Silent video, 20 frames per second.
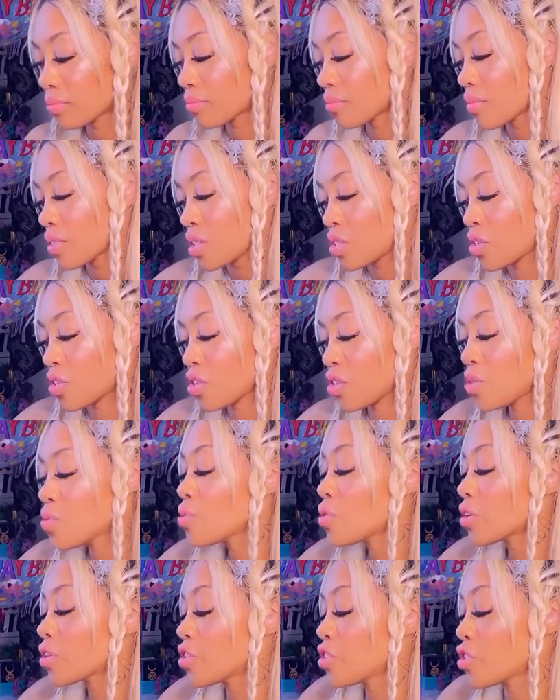So
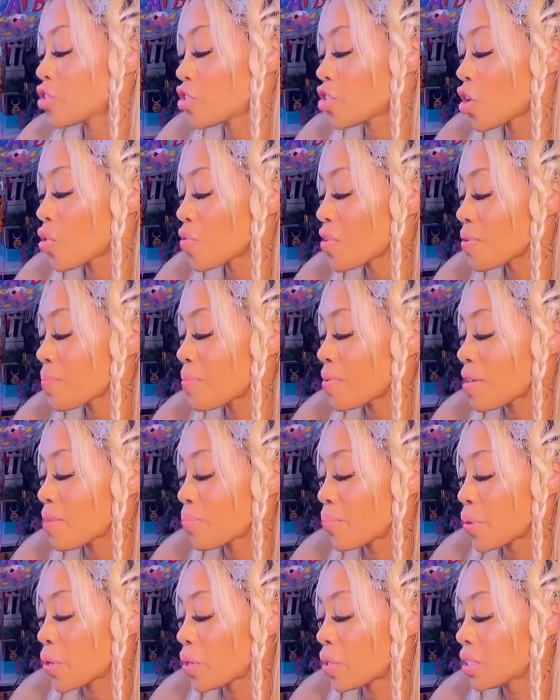you are just showing
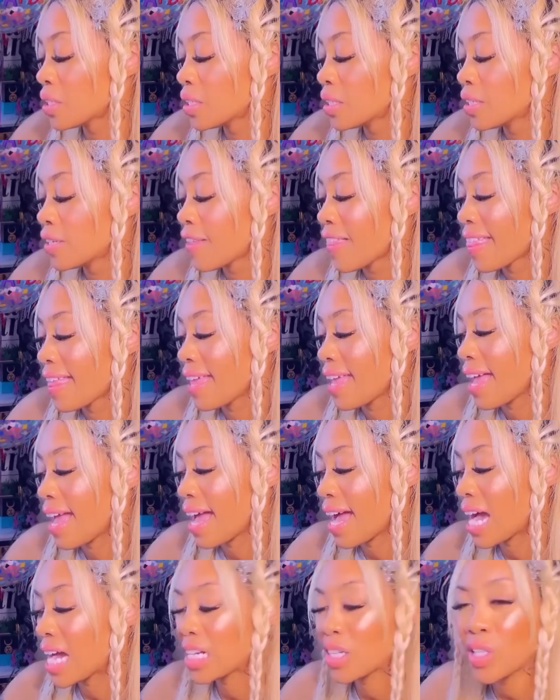people,
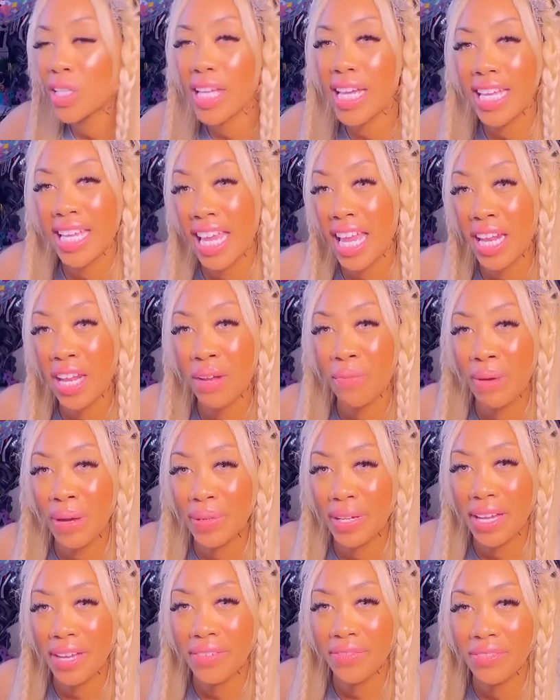I don't like hidden
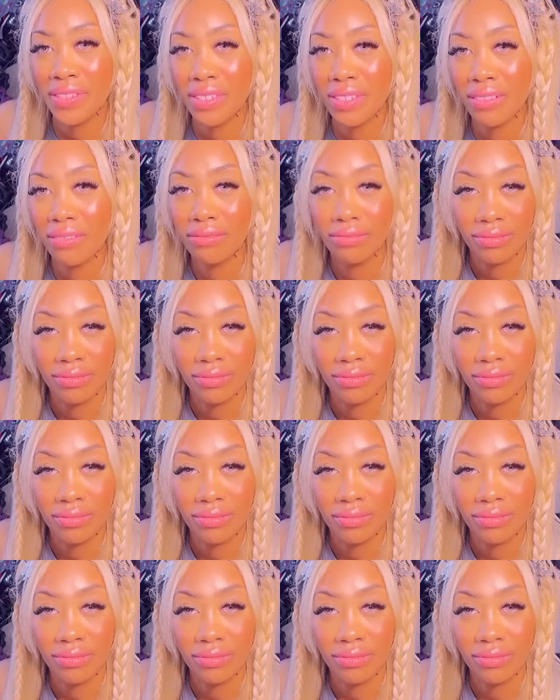motives.